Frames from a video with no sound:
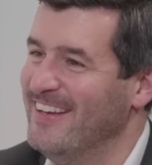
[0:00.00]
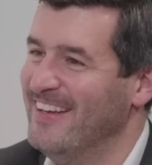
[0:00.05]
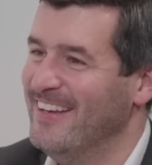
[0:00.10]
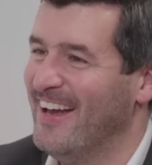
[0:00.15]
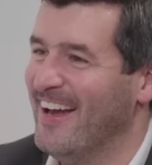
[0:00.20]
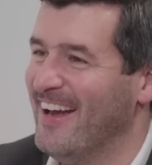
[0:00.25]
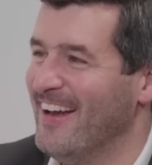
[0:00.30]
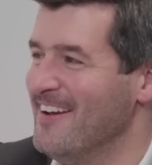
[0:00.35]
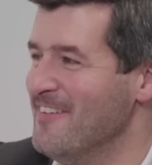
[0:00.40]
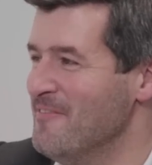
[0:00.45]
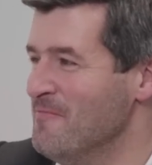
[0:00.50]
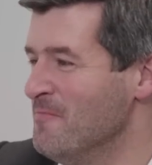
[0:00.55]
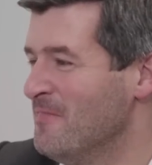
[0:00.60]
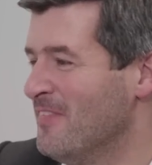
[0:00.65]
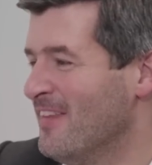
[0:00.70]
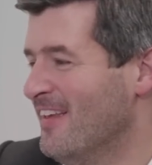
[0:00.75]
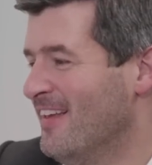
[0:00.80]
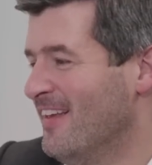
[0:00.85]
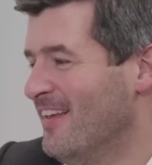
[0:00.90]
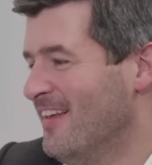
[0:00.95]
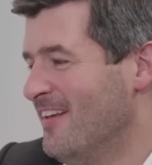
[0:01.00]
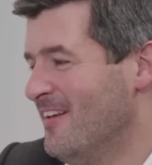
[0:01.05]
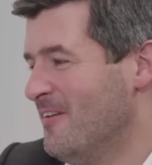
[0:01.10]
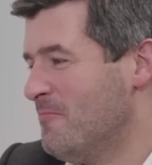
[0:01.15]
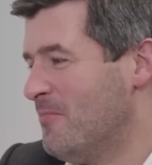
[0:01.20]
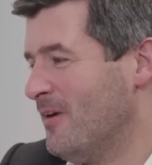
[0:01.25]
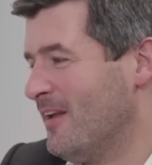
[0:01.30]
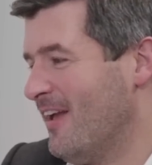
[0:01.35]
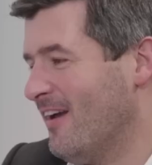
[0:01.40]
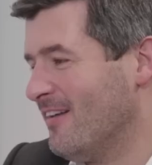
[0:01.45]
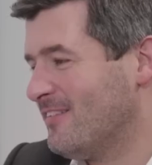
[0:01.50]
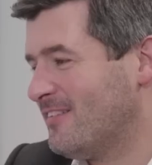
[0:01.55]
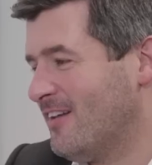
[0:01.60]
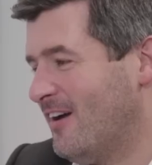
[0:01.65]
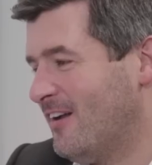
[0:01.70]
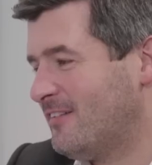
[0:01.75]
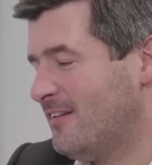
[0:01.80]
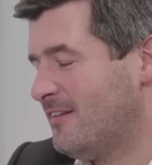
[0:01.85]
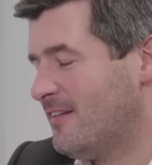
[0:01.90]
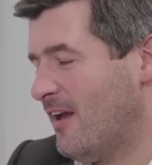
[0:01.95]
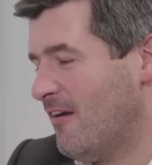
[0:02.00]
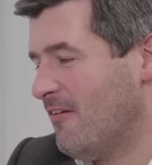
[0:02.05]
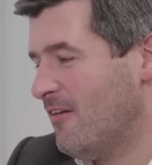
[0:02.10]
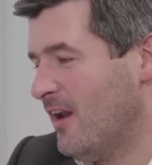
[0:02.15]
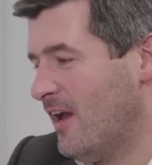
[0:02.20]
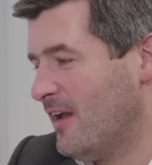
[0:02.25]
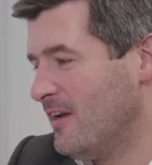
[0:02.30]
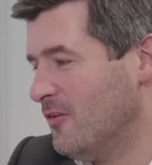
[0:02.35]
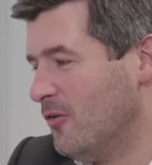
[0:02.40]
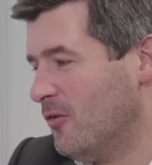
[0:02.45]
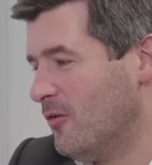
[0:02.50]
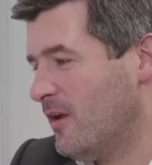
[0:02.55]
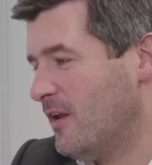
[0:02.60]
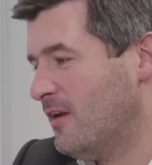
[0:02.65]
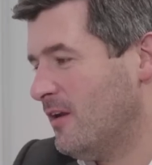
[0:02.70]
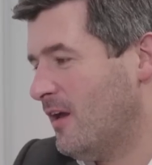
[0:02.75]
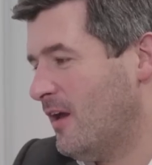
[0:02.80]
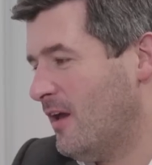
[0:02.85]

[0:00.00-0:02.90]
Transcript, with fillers: But yeah, I started there at Lake Norient,